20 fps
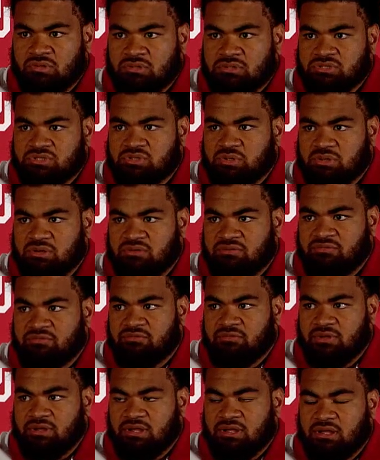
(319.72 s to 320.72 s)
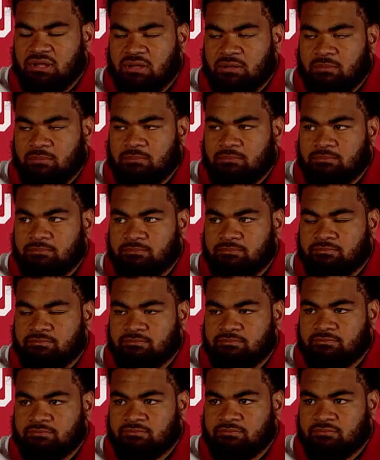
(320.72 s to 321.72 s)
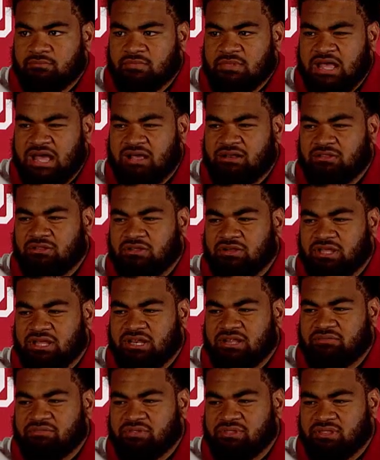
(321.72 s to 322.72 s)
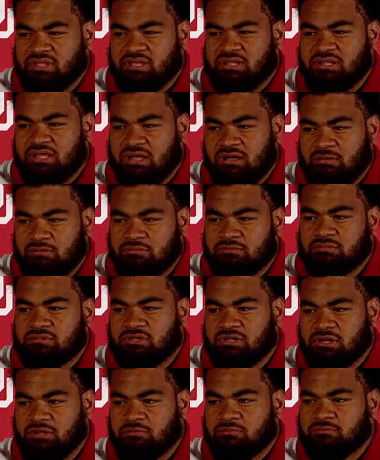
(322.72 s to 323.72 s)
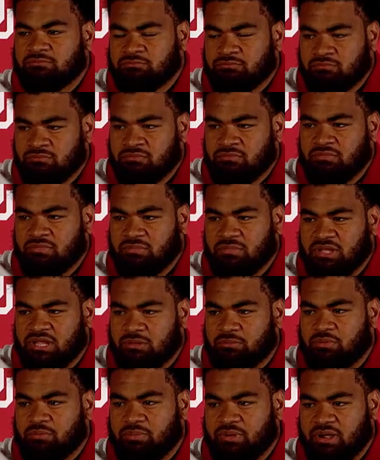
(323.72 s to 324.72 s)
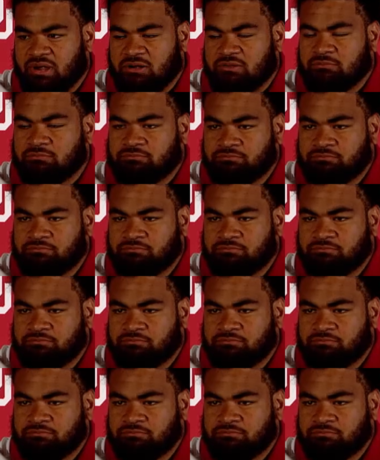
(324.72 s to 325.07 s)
sort of um, how to look at everything now. You know, getting prepared.